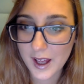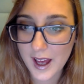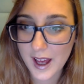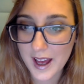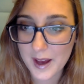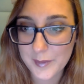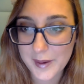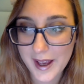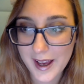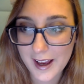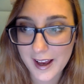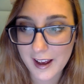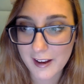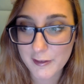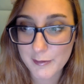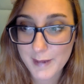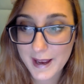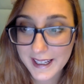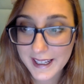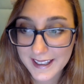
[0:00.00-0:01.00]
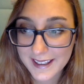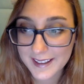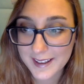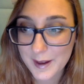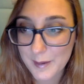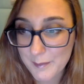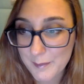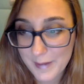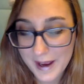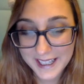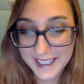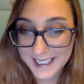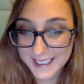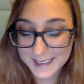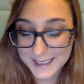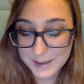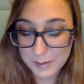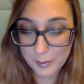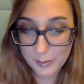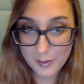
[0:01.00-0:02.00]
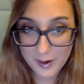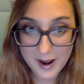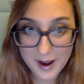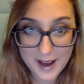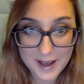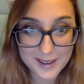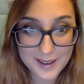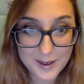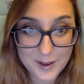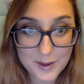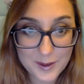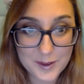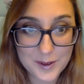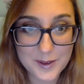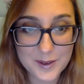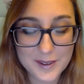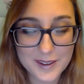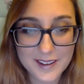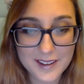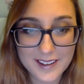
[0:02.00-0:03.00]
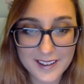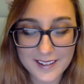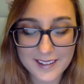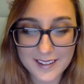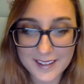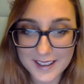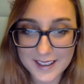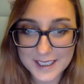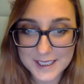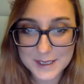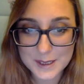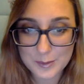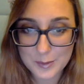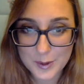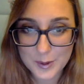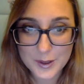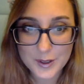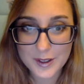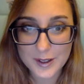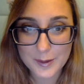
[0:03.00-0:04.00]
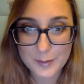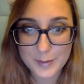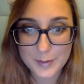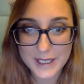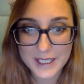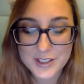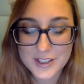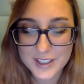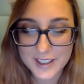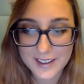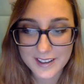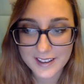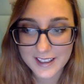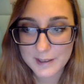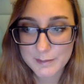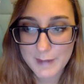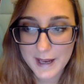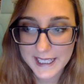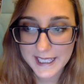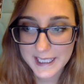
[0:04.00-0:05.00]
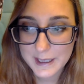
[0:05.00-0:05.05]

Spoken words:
We have Megan, and Megan is a brand new supporter on Patreon. Megan.